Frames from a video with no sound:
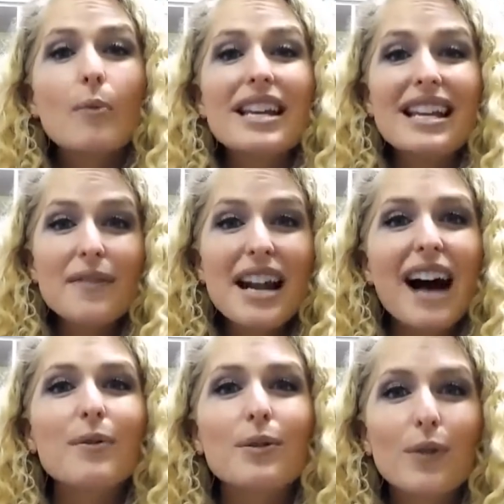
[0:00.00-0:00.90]
We
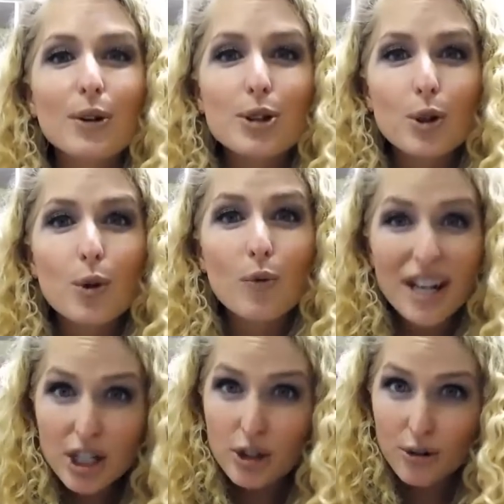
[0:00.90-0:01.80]
even have a virtual
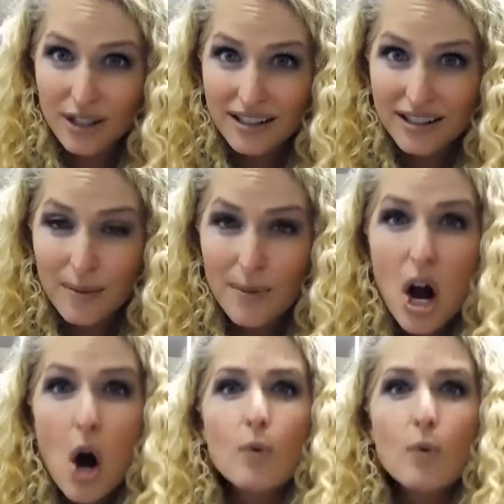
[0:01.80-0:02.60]
register system,